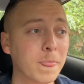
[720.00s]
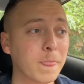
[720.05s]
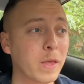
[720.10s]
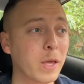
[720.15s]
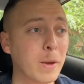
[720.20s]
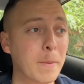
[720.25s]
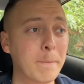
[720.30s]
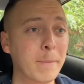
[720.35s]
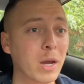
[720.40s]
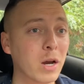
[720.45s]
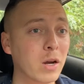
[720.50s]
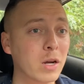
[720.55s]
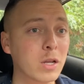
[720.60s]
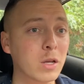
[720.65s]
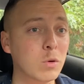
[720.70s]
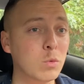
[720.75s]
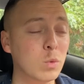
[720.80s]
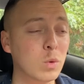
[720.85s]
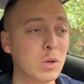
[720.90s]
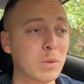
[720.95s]
the
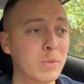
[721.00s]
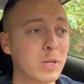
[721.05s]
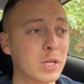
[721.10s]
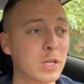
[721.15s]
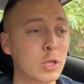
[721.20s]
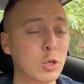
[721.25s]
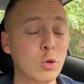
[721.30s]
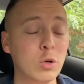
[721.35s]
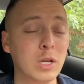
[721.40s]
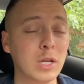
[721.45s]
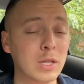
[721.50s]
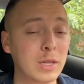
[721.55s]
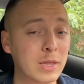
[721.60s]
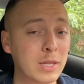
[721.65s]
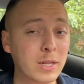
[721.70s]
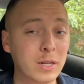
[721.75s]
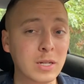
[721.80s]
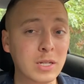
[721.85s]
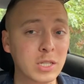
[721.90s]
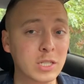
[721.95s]
American woman, you could
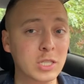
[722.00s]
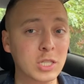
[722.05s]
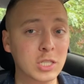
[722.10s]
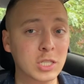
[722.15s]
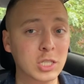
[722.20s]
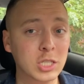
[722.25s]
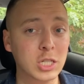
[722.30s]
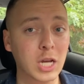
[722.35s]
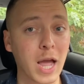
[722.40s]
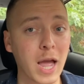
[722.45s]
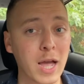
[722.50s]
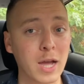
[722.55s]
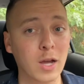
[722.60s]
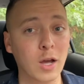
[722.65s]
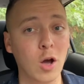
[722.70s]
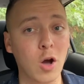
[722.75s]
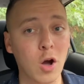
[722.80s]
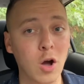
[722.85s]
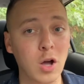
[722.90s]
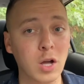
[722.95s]
literally just check
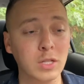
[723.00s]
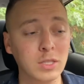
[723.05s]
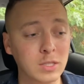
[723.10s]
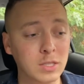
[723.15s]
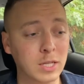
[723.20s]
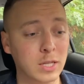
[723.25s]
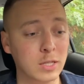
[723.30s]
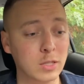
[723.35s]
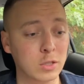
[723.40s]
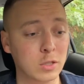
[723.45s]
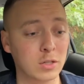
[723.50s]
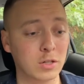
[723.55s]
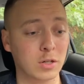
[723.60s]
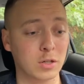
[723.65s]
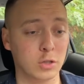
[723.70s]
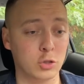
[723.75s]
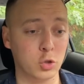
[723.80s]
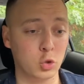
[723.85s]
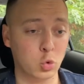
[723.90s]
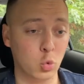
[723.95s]
on Tinder,
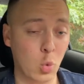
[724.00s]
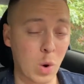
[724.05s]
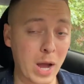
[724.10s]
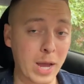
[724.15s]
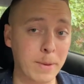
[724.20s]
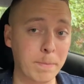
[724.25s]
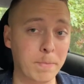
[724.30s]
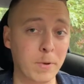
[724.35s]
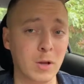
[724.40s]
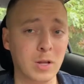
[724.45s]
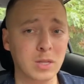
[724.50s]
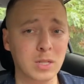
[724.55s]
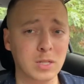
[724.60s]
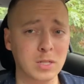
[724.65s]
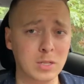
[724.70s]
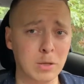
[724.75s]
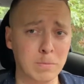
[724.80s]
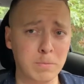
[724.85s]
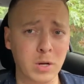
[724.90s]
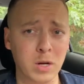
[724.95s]
swipe on
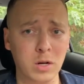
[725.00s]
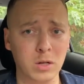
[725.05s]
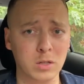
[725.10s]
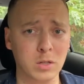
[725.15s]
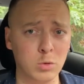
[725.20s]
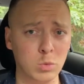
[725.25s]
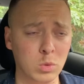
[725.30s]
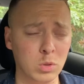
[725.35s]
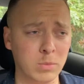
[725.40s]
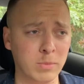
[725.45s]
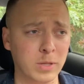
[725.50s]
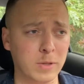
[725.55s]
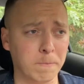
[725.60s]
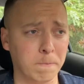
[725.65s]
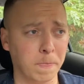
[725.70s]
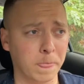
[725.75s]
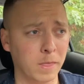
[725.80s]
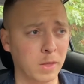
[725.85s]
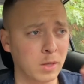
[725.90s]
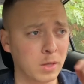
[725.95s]
these American women.
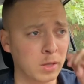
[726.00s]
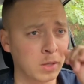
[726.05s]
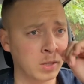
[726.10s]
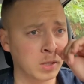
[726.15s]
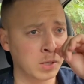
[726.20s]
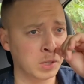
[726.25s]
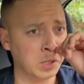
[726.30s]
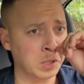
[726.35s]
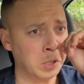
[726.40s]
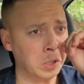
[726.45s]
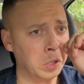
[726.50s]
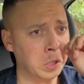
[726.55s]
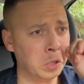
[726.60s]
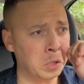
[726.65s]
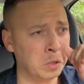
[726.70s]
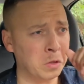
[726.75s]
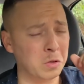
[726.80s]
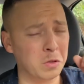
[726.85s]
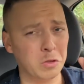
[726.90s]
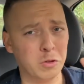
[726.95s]

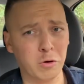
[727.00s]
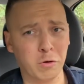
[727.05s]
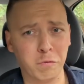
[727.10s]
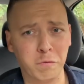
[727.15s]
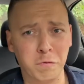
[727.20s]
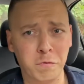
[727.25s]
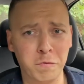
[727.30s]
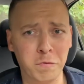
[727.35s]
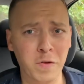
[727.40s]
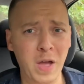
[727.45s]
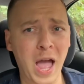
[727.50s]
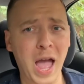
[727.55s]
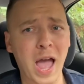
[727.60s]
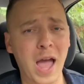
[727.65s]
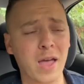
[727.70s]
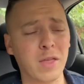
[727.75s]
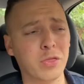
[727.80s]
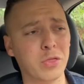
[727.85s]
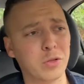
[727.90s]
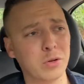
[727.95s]
They're
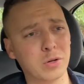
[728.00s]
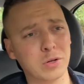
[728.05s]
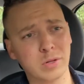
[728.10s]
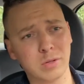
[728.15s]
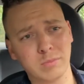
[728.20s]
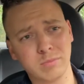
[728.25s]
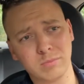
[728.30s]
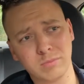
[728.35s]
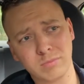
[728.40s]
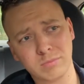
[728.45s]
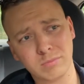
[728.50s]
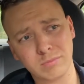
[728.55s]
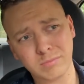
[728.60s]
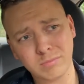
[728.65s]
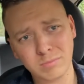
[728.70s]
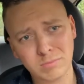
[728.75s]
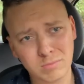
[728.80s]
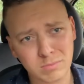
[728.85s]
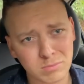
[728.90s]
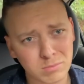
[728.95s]
fat, they're
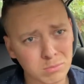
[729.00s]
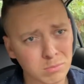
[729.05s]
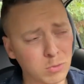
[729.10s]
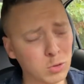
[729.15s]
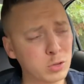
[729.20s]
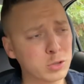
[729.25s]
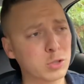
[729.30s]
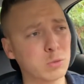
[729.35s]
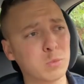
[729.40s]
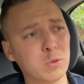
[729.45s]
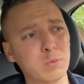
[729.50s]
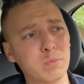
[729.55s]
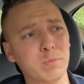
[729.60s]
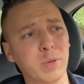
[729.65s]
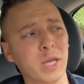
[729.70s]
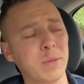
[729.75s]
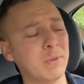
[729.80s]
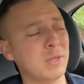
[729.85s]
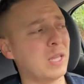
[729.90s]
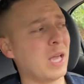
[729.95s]
multiple
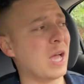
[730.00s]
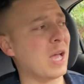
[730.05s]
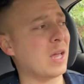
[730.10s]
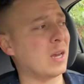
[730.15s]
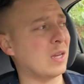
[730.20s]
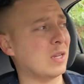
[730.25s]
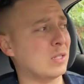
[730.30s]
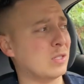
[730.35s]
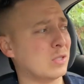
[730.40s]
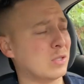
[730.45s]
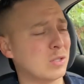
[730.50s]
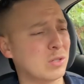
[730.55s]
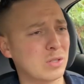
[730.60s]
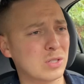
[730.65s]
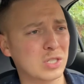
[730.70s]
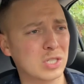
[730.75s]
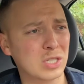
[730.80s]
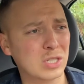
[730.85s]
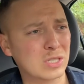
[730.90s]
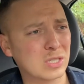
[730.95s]
baby daddies. They're
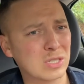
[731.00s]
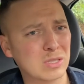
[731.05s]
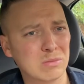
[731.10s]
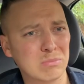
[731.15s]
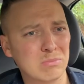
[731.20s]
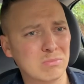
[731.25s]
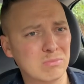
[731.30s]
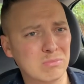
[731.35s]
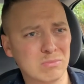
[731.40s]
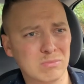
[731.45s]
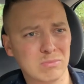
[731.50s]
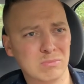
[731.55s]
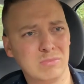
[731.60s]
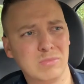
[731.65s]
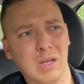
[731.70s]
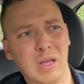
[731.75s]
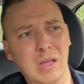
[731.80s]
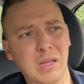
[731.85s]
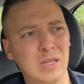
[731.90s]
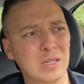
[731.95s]
just,
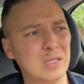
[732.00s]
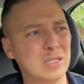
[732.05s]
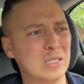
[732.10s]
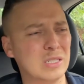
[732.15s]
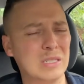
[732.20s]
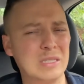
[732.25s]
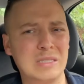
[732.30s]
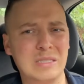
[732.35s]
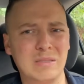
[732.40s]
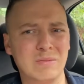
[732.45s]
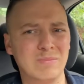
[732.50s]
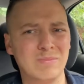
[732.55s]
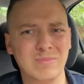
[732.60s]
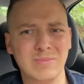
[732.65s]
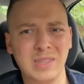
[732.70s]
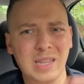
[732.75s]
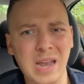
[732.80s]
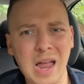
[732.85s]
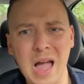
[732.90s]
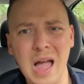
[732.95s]
it's just
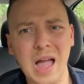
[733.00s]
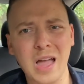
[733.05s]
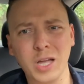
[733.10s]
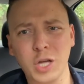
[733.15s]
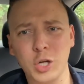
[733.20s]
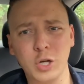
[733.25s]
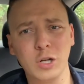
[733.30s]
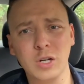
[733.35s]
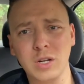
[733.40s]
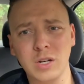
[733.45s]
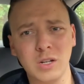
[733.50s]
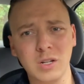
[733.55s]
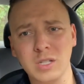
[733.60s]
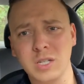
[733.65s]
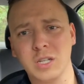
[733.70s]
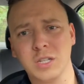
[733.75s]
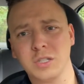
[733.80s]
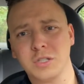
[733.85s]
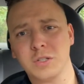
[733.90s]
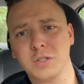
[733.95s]
not good
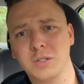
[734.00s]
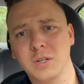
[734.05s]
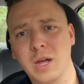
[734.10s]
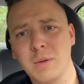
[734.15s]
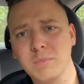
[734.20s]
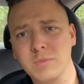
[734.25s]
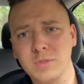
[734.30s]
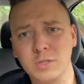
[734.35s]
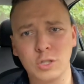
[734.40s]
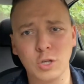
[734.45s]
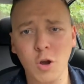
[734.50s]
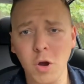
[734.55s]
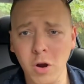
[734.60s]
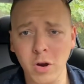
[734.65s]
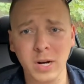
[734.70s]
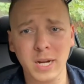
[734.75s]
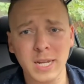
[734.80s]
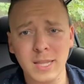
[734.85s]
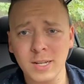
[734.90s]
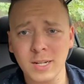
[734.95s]
looking, dude. I'm
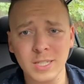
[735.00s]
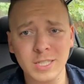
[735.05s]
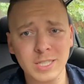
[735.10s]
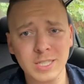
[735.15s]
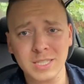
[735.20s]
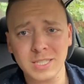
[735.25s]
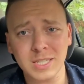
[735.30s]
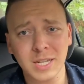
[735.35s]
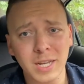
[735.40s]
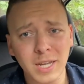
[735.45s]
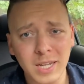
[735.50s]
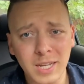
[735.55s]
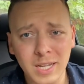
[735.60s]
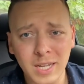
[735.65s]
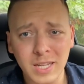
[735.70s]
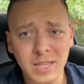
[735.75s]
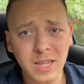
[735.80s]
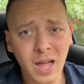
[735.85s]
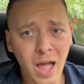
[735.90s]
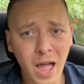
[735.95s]
sorry. It's just,
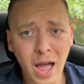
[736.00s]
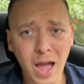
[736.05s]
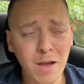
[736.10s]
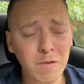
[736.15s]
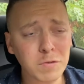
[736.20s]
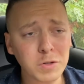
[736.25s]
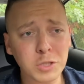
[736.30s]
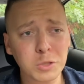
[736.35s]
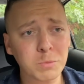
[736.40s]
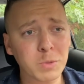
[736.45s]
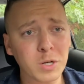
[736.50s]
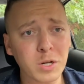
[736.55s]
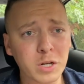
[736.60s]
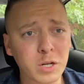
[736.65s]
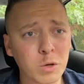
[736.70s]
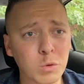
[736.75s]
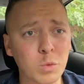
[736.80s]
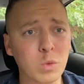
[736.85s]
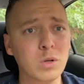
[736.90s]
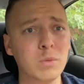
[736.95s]
the average
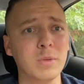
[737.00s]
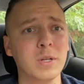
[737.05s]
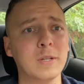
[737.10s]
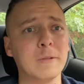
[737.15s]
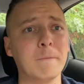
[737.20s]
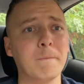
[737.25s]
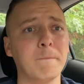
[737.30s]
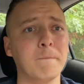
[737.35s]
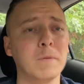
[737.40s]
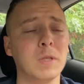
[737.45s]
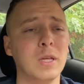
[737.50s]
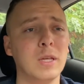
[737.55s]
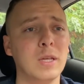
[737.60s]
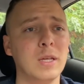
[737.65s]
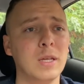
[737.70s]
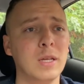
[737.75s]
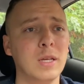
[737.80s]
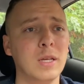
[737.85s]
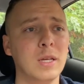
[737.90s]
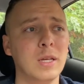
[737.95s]
American woman
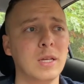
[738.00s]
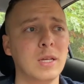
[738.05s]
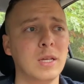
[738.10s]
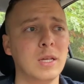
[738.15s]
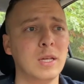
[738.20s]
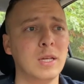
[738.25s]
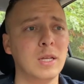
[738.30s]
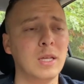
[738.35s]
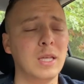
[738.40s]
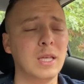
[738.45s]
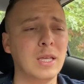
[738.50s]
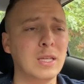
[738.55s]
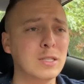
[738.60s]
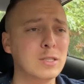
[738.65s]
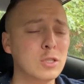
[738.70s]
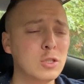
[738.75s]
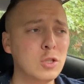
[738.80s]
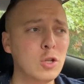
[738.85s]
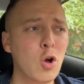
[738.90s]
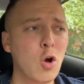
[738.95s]

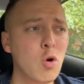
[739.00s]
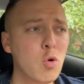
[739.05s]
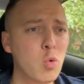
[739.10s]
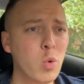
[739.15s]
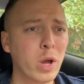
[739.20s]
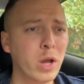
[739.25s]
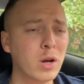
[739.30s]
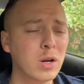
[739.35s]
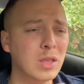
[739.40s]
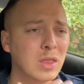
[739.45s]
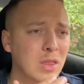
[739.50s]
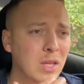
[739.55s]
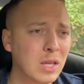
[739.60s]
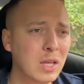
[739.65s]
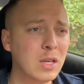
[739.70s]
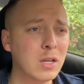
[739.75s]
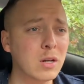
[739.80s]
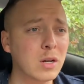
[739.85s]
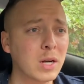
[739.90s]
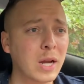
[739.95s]
is nowhere
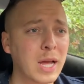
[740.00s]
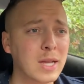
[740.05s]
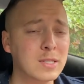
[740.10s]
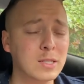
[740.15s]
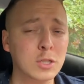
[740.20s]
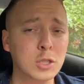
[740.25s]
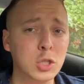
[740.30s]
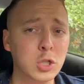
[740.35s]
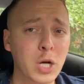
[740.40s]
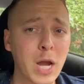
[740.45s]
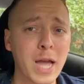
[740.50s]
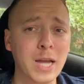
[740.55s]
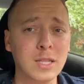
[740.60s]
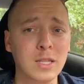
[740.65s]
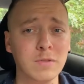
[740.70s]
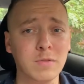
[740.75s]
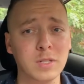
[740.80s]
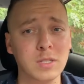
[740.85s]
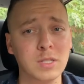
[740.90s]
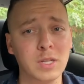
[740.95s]
near as
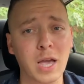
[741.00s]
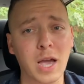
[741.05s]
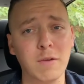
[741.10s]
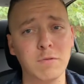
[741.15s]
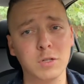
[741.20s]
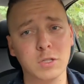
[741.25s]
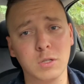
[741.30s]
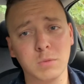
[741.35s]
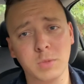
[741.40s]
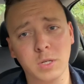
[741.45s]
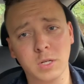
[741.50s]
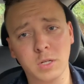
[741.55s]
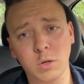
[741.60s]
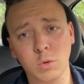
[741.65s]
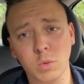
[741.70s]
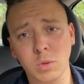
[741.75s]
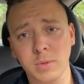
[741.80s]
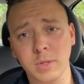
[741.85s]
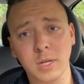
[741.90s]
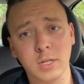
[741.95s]
attractive as the average Dominican
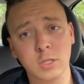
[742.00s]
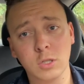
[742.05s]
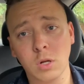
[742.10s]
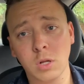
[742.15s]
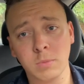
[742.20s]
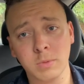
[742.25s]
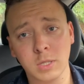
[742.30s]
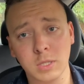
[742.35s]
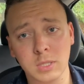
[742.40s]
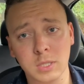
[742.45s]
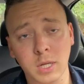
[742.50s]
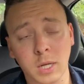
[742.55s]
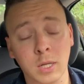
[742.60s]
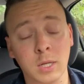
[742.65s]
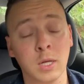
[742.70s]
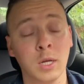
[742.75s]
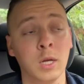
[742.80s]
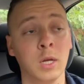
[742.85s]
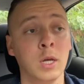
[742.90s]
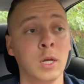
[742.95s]
woman. That's all I'm going to say.
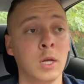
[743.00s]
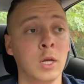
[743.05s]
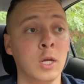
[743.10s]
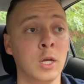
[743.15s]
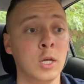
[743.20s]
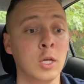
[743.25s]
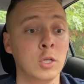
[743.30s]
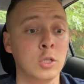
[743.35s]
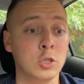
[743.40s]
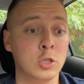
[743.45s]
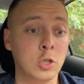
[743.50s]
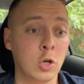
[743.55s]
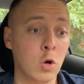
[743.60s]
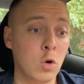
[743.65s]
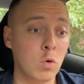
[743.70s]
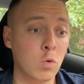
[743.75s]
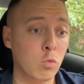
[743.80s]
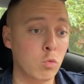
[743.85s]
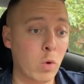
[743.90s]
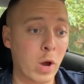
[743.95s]

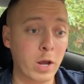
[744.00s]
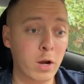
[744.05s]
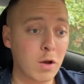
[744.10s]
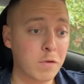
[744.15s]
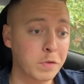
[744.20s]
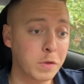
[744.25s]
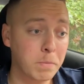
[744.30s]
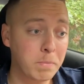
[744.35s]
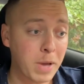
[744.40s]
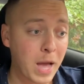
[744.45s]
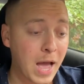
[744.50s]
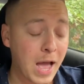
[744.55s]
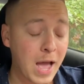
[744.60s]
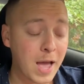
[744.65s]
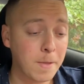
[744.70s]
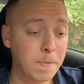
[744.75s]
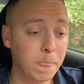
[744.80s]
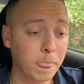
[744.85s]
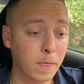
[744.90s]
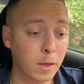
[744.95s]
So right off the
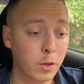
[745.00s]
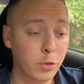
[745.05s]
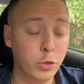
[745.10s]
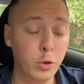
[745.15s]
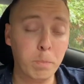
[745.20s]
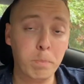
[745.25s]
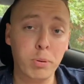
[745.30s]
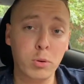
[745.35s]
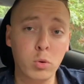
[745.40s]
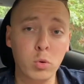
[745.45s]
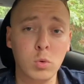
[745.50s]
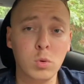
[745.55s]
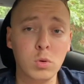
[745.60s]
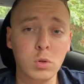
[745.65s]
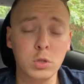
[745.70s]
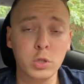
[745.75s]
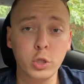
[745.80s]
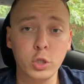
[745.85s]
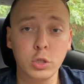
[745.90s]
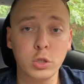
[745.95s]
bat, the
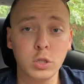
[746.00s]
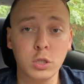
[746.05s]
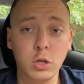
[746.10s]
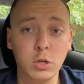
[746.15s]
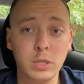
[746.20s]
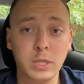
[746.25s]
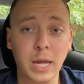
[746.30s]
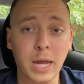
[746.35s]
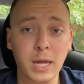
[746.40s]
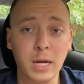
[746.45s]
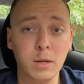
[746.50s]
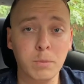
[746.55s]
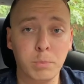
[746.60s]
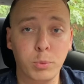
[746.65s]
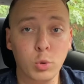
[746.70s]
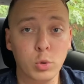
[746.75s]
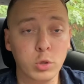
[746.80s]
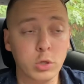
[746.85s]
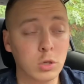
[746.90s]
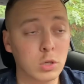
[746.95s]
pool, your, your dating
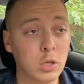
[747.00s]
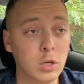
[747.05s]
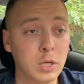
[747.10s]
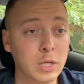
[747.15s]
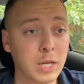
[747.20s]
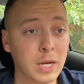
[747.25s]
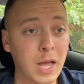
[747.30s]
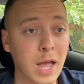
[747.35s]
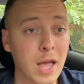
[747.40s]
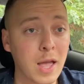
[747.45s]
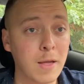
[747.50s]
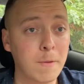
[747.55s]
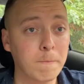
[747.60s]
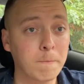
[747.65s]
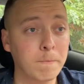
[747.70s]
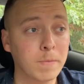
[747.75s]
pool you're looking at